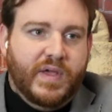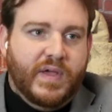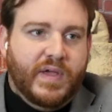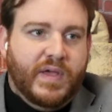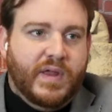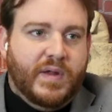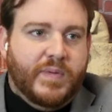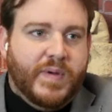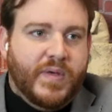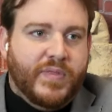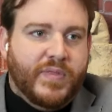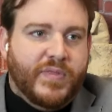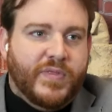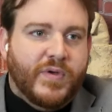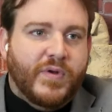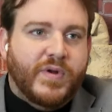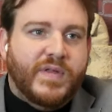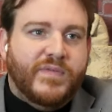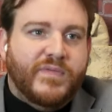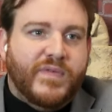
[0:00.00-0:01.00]
and about
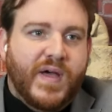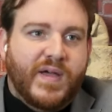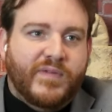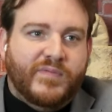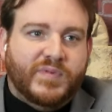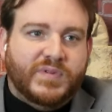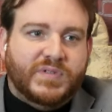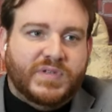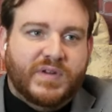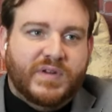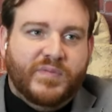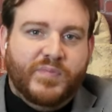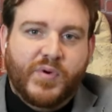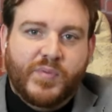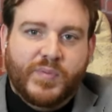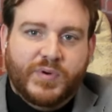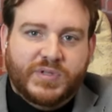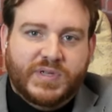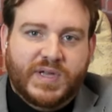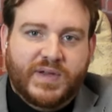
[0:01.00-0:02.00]
35% of
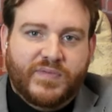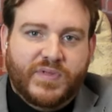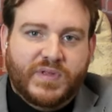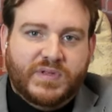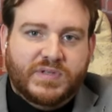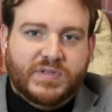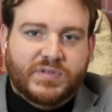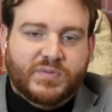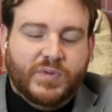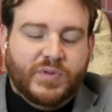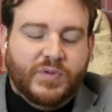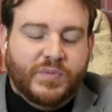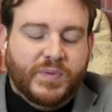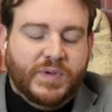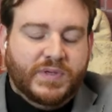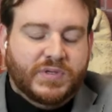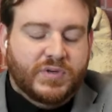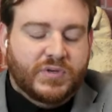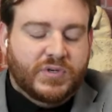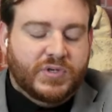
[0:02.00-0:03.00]
boomers have this, is what the
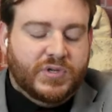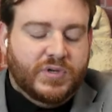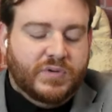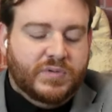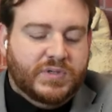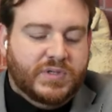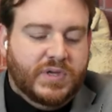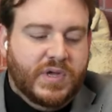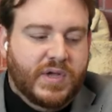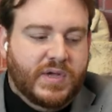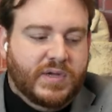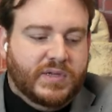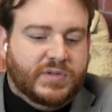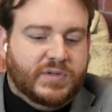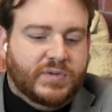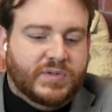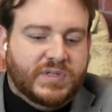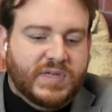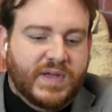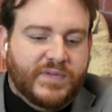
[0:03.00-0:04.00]
research shows.
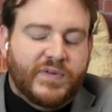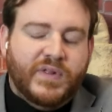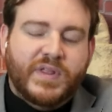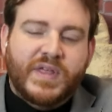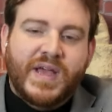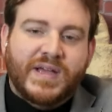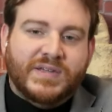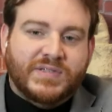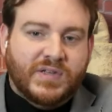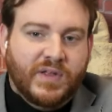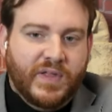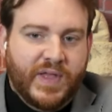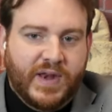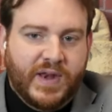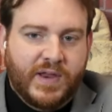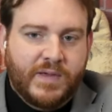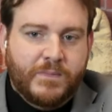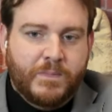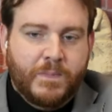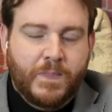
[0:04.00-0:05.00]
So it's definitely
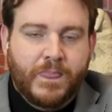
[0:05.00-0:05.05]
escalating.